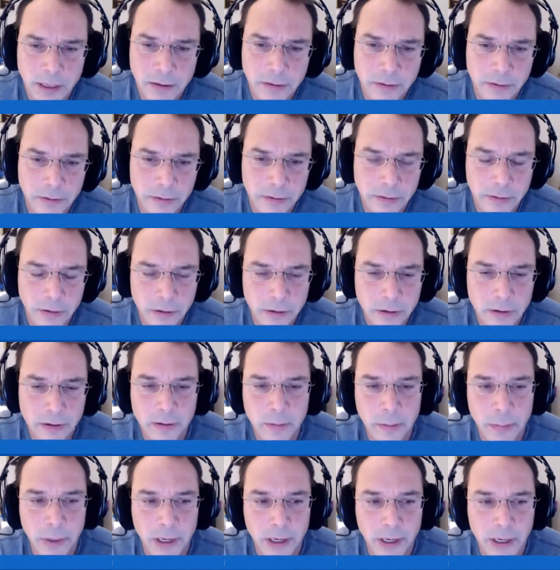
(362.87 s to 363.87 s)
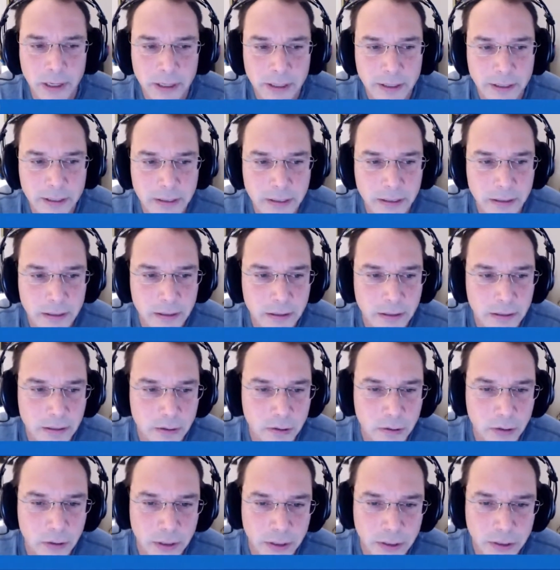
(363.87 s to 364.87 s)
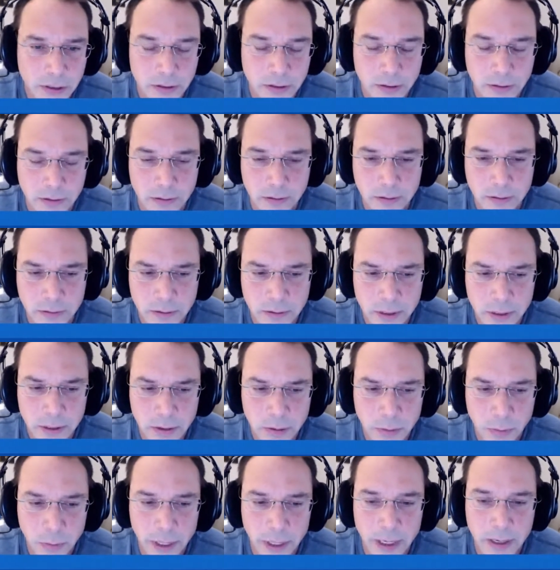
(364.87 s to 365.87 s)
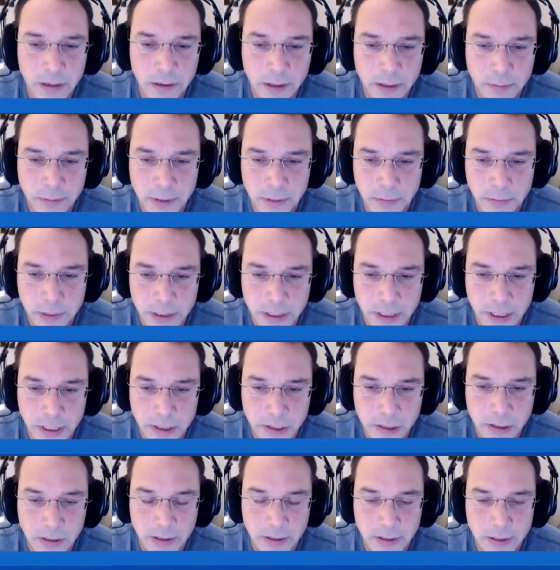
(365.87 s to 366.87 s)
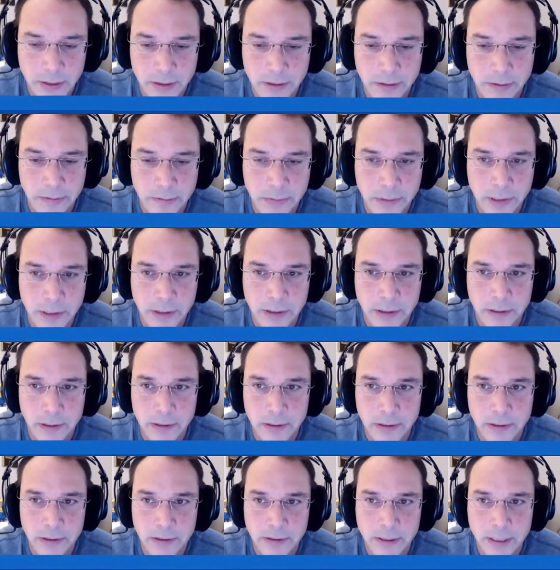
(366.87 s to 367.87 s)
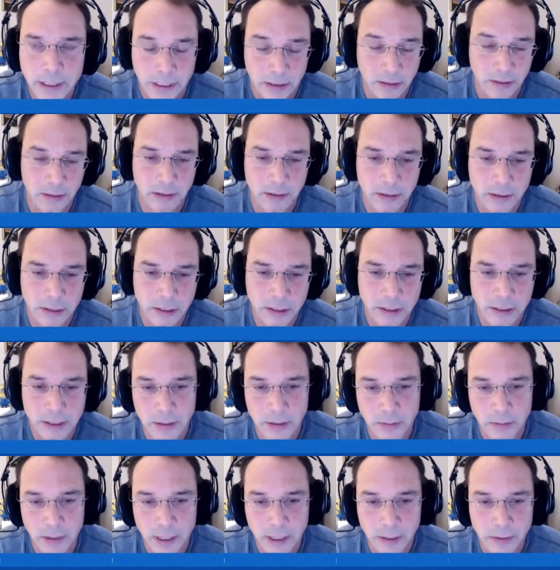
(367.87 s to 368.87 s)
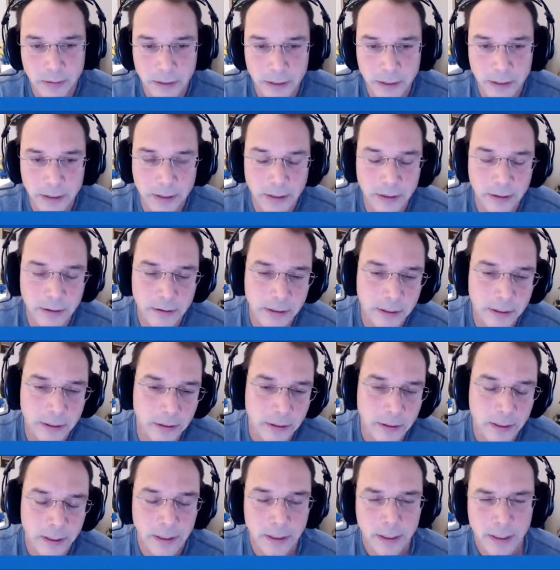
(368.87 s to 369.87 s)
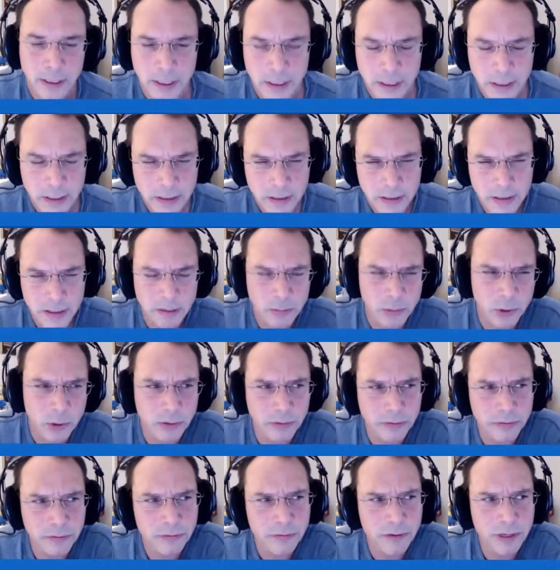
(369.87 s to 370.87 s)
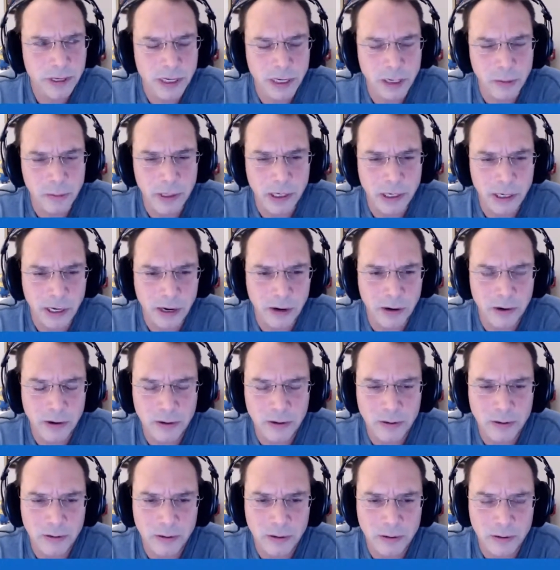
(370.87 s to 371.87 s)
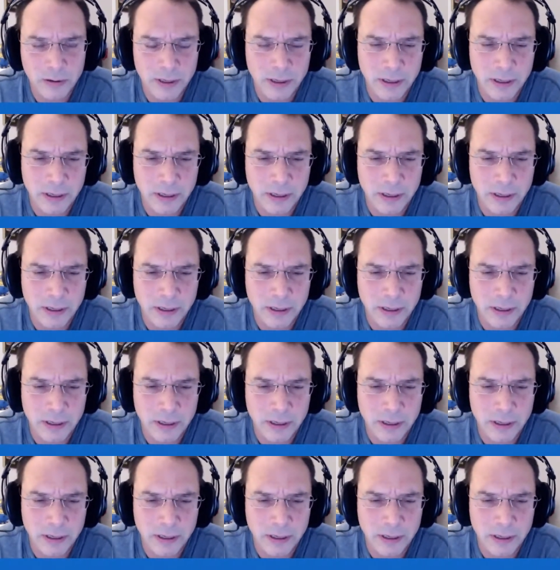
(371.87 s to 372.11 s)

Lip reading: of third of the pie is the traditional WAN optimization technologies that were out there and seem to have come and go